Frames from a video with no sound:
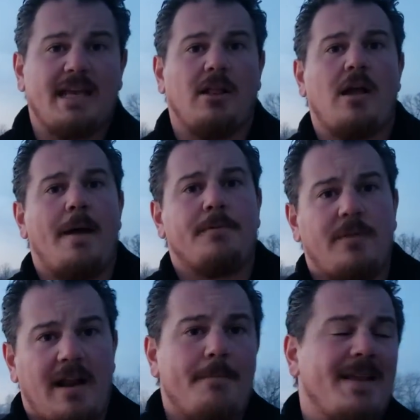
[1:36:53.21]
helicopter
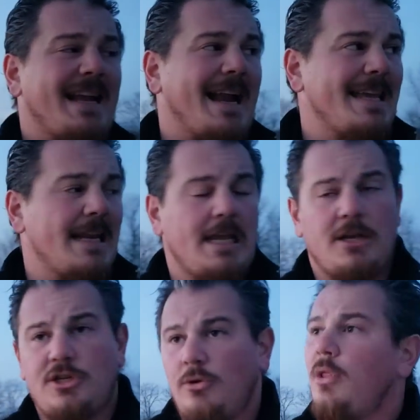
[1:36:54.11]
that I've been kind of getting
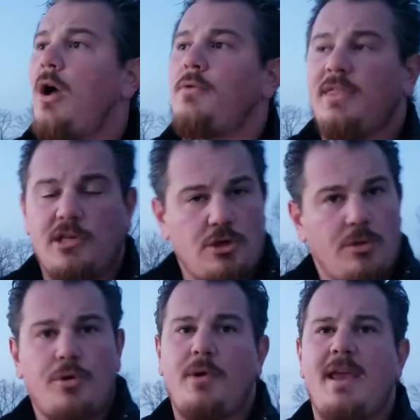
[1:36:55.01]
into along with the
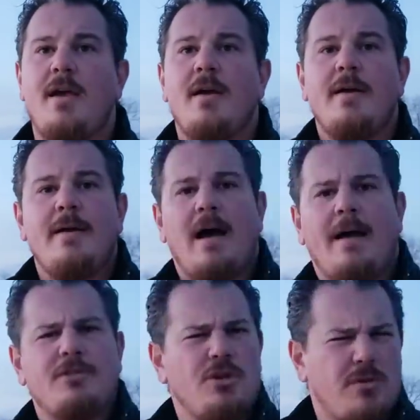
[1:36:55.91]

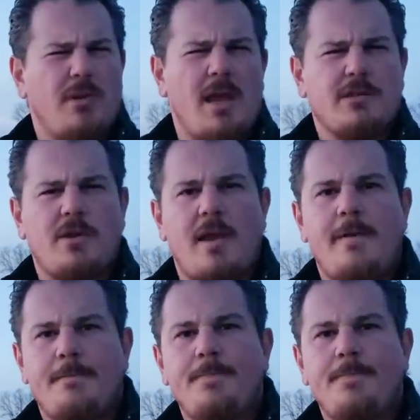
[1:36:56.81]
230S, right?